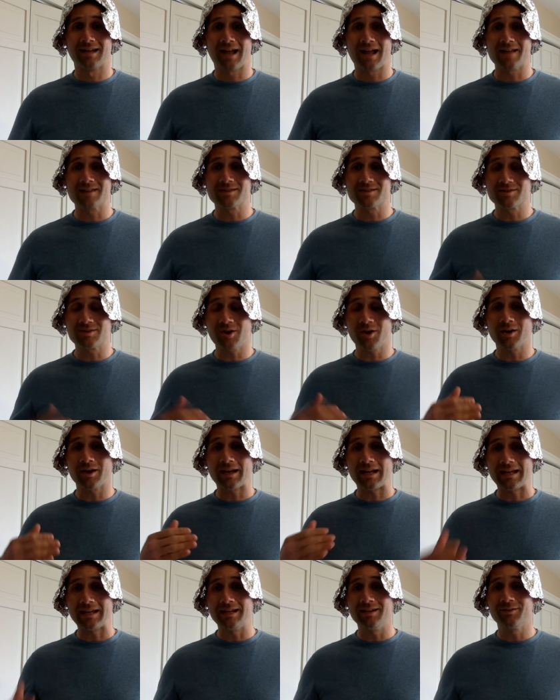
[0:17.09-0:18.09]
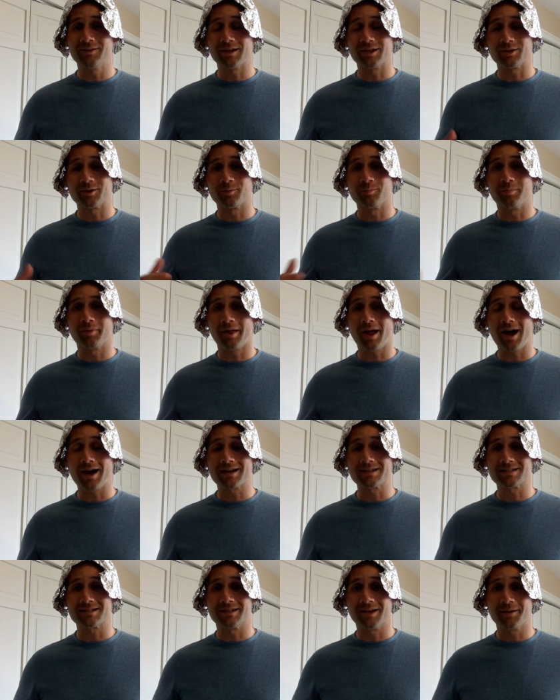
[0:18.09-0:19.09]
and start healing your
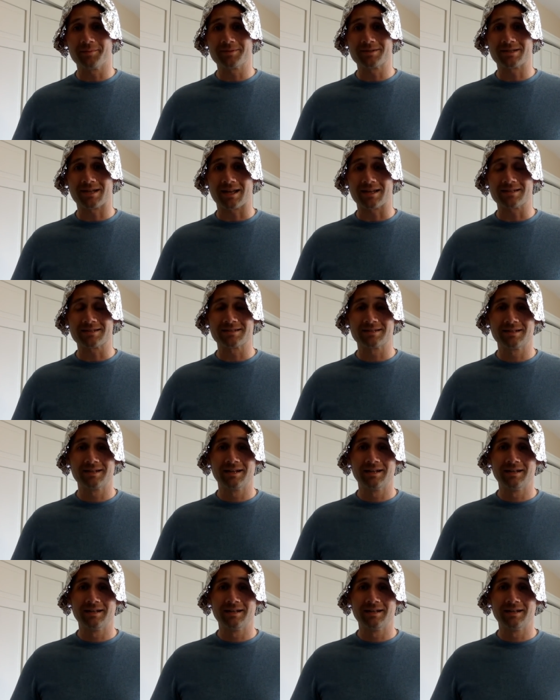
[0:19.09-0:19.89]
blocks and upsets